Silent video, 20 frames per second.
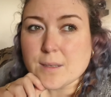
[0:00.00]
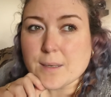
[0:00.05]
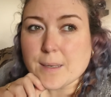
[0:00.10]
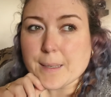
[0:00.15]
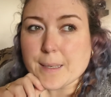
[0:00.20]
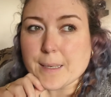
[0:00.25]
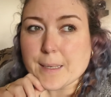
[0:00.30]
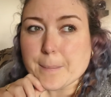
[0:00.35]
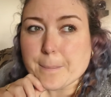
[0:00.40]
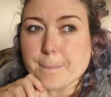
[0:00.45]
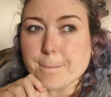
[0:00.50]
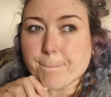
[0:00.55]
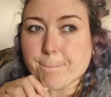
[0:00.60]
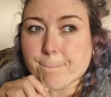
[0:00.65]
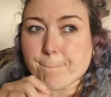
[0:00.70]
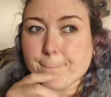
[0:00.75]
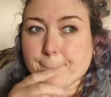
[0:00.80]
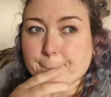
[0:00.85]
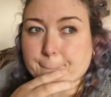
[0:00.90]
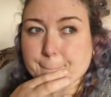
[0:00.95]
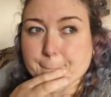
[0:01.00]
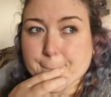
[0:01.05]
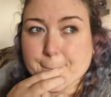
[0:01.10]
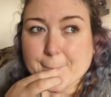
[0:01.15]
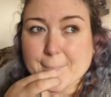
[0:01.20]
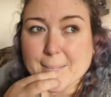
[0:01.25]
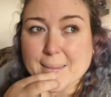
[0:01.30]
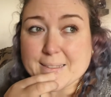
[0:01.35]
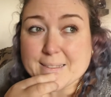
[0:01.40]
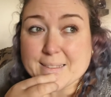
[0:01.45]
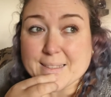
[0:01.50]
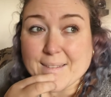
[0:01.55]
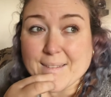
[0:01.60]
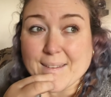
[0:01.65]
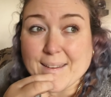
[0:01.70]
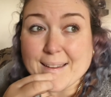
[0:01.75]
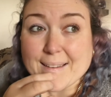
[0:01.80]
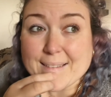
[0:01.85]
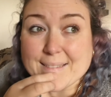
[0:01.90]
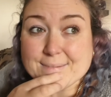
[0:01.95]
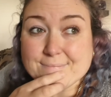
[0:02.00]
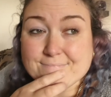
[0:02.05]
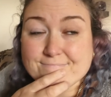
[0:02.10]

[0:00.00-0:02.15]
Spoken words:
So yeah,